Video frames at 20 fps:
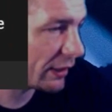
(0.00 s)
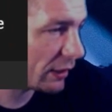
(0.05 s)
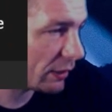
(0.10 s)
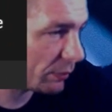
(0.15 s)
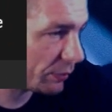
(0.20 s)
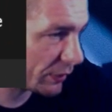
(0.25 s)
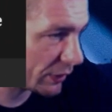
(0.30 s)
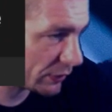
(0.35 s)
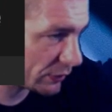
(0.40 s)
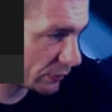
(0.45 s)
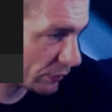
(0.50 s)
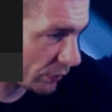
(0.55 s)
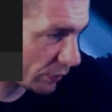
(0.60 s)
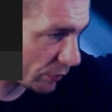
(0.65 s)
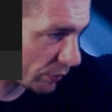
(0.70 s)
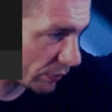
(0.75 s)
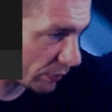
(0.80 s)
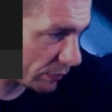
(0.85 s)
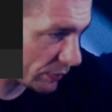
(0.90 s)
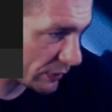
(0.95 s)
up, but I show you
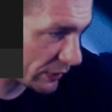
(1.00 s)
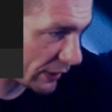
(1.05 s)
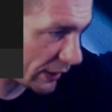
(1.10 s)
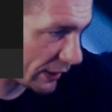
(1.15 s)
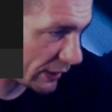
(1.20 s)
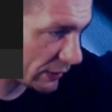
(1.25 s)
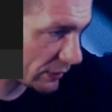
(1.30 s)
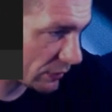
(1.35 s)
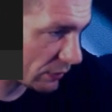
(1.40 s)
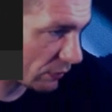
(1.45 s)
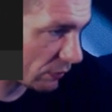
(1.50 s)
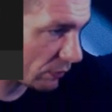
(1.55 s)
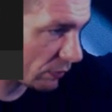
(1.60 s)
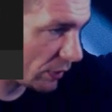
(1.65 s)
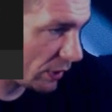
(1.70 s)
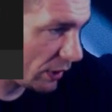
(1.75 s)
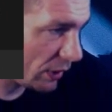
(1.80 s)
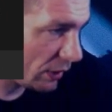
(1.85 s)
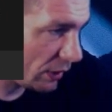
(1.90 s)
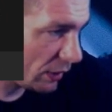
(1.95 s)
where it was at. So
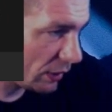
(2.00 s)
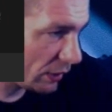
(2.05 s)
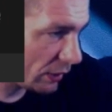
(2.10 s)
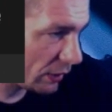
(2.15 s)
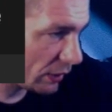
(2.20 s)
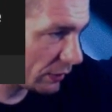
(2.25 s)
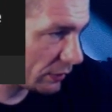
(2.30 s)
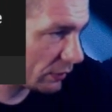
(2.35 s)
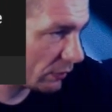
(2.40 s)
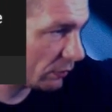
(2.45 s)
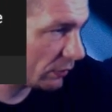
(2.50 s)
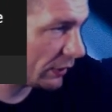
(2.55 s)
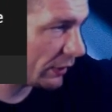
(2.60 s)
don't